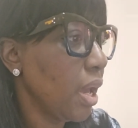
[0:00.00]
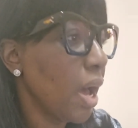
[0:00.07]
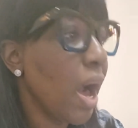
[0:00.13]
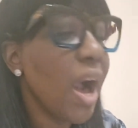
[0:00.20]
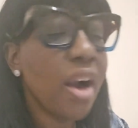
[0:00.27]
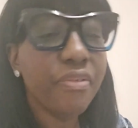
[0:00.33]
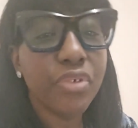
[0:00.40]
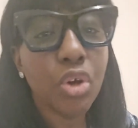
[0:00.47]

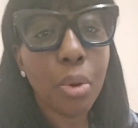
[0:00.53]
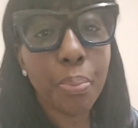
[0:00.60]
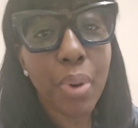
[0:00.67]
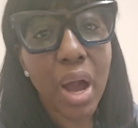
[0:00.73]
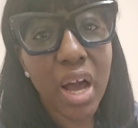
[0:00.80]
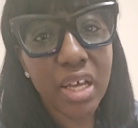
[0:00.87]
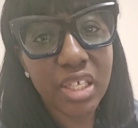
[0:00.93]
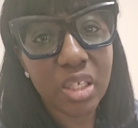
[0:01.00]
Have your
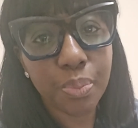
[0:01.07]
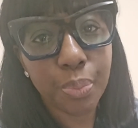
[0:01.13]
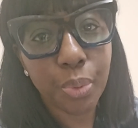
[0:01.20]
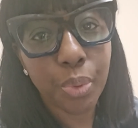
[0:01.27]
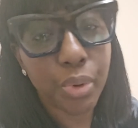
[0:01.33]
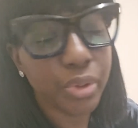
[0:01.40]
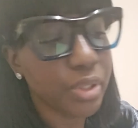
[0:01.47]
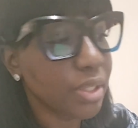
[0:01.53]

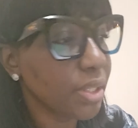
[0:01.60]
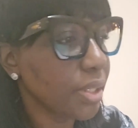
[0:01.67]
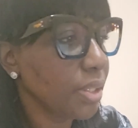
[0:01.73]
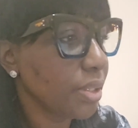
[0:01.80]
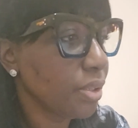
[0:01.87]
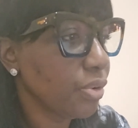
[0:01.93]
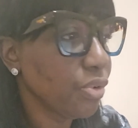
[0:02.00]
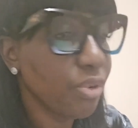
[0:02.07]
passport
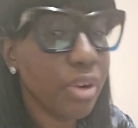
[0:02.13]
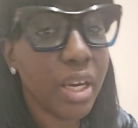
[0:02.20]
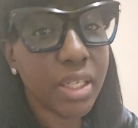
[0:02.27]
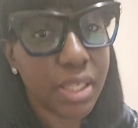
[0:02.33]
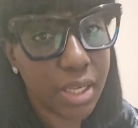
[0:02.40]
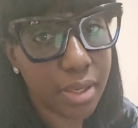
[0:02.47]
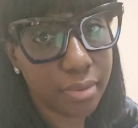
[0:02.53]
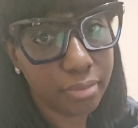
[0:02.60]

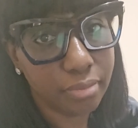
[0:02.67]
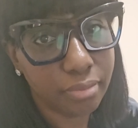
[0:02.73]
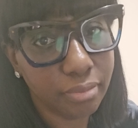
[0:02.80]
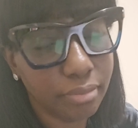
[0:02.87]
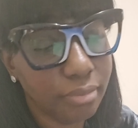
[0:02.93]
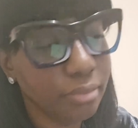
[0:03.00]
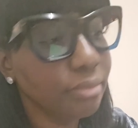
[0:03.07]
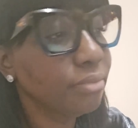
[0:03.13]
ready.
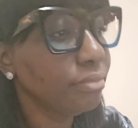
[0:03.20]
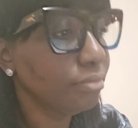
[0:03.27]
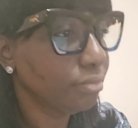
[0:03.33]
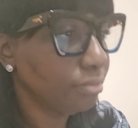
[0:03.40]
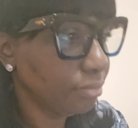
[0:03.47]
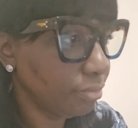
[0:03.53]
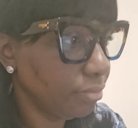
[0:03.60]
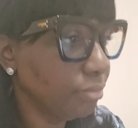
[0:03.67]

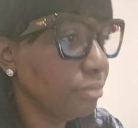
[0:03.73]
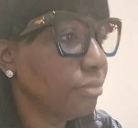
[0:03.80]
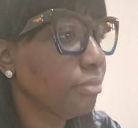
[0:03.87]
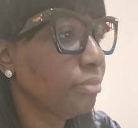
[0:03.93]
They